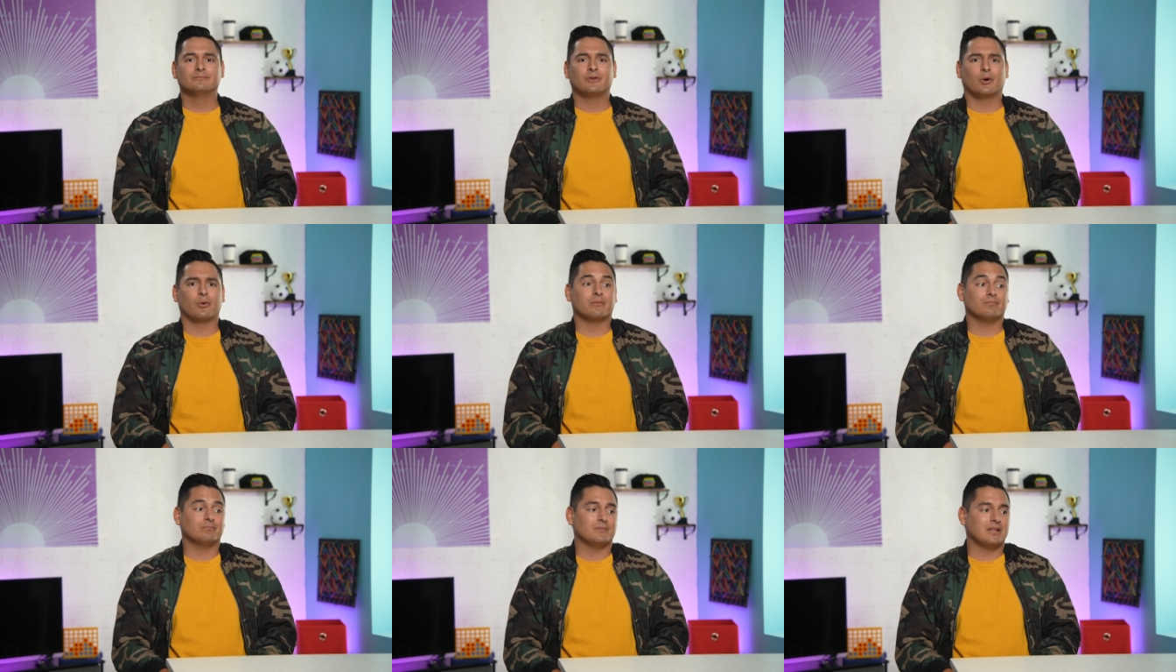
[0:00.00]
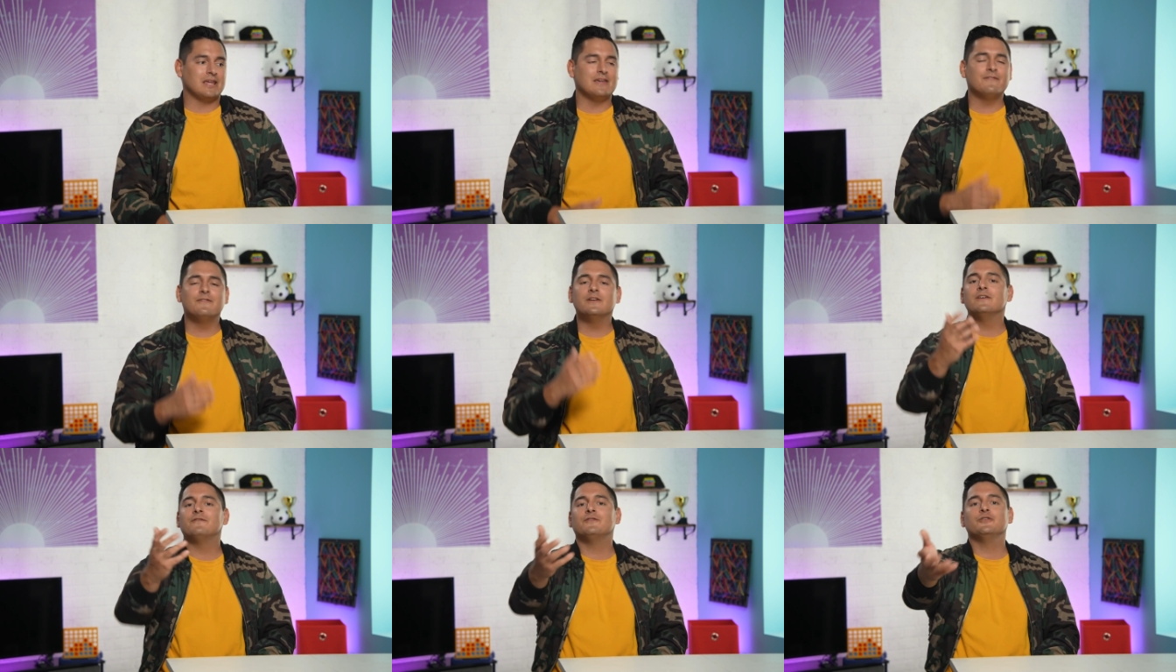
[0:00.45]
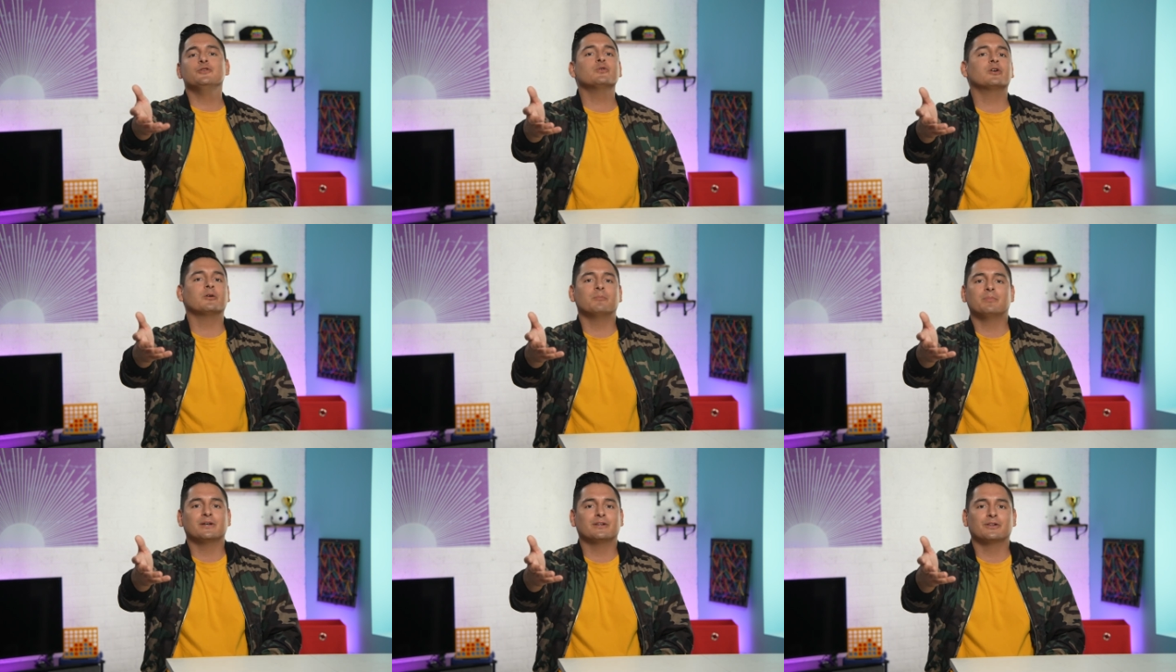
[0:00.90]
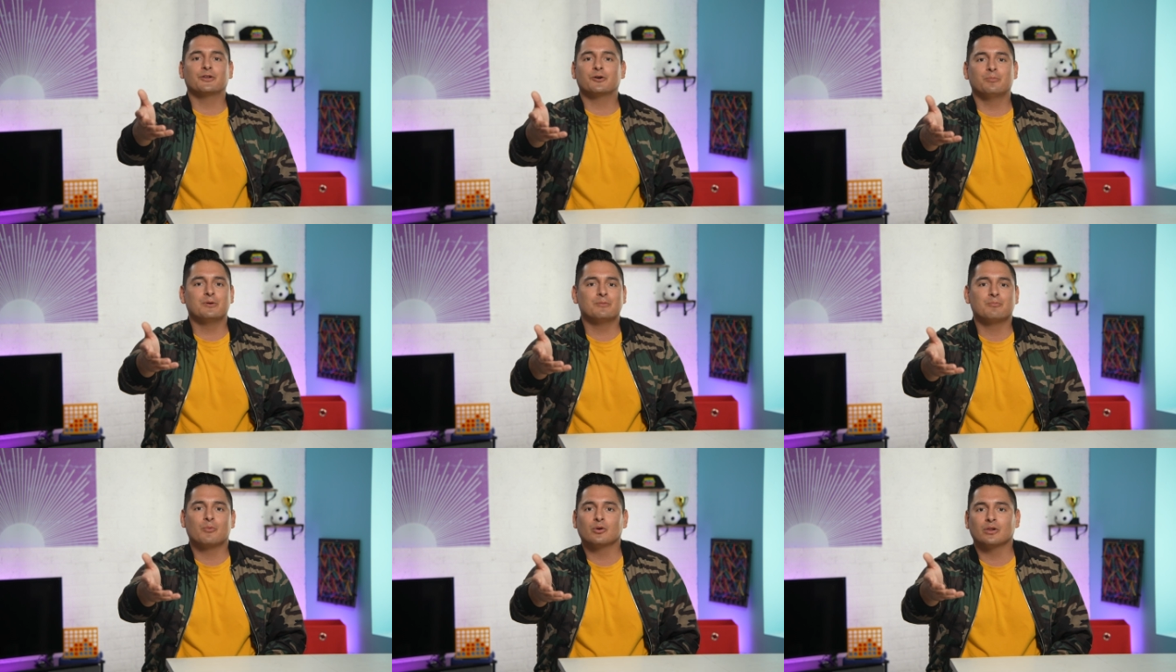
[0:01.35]
or even if you could be a
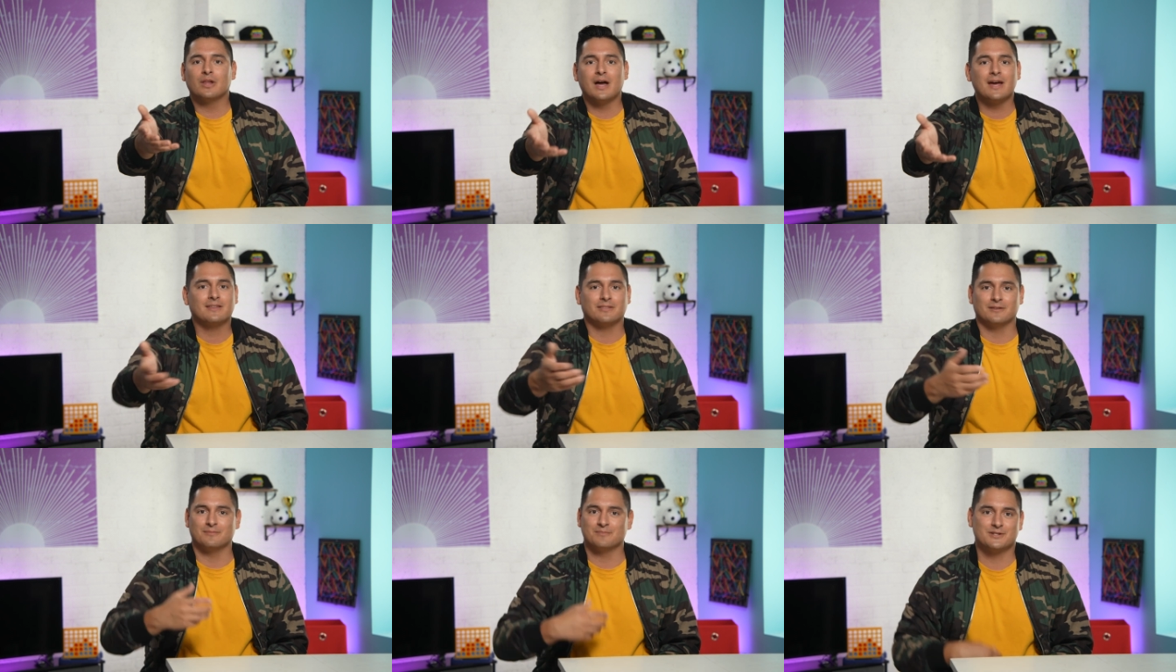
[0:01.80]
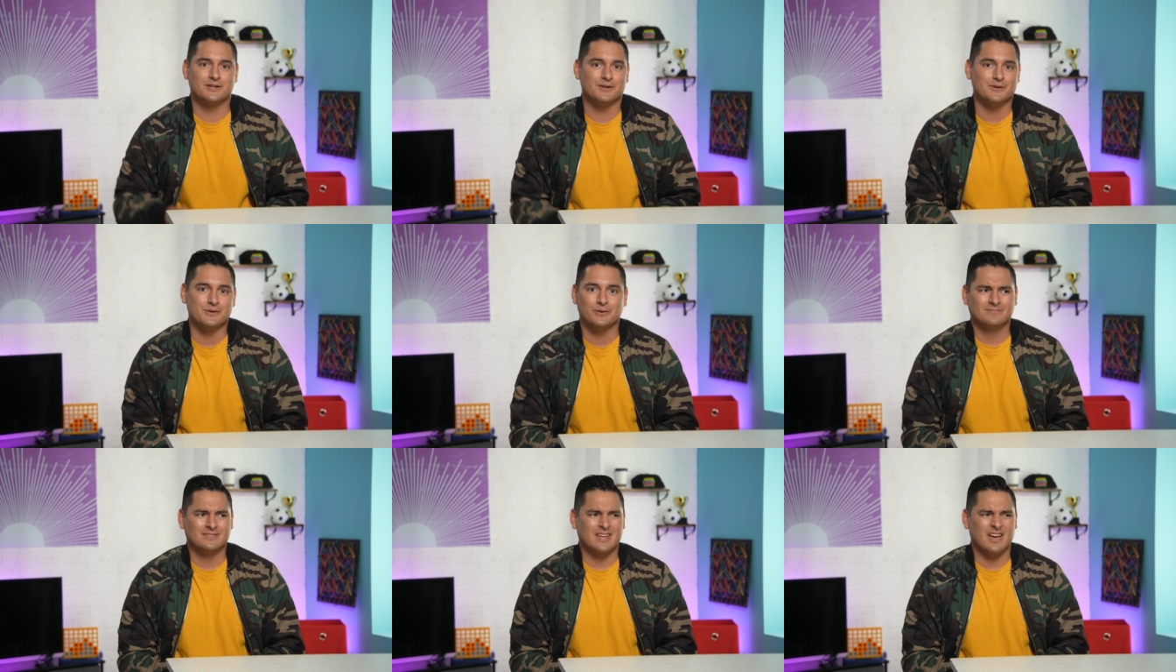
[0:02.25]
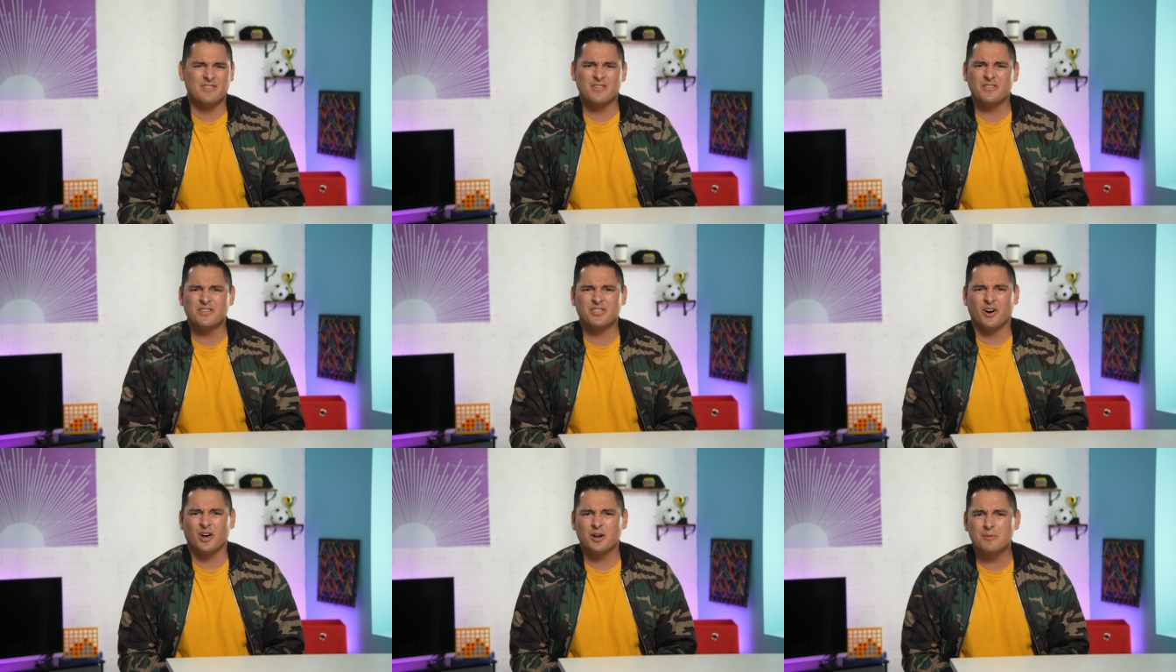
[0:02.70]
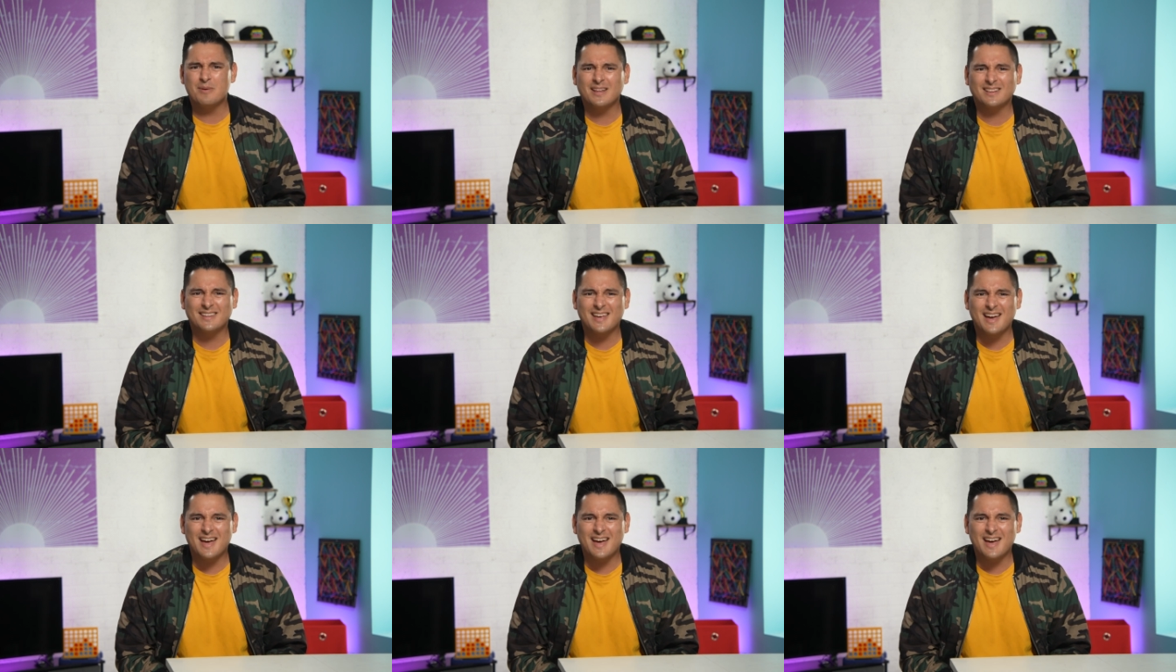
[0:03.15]
little bit more like them too. Have you ever thought about